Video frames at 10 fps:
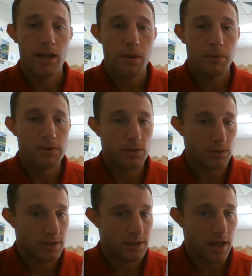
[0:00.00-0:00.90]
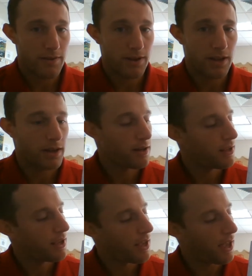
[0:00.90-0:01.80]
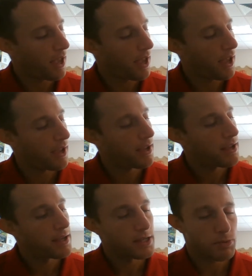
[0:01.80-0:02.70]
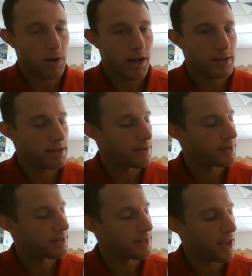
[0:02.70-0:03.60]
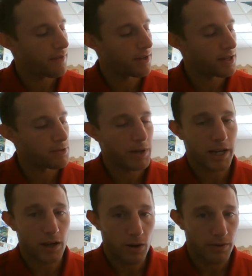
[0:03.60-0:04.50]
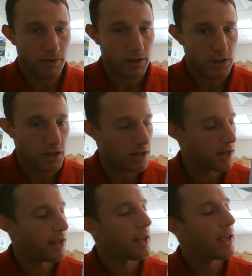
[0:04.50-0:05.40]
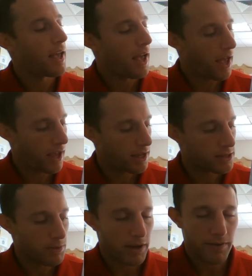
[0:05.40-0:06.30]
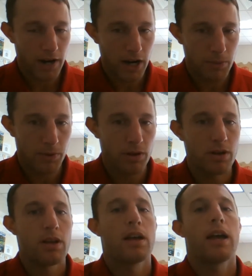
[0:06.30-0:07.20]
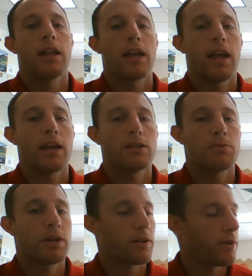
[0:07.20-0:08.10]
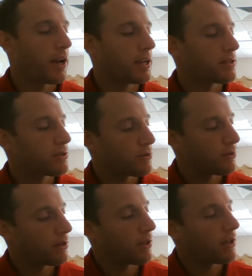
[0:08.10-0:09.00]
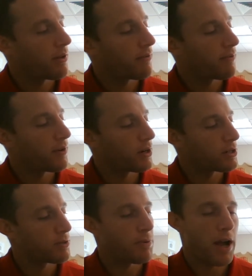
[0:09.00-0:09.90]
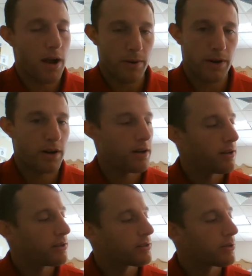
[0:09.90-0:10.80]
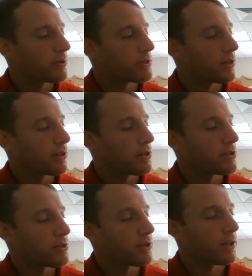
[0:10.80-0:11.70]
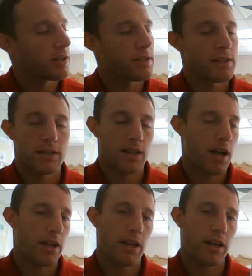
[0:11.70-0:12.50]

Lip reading: So 7a is positive, 7 is my coefficient, a is my variable, and a is being raised to the first power. So it's understood. It's not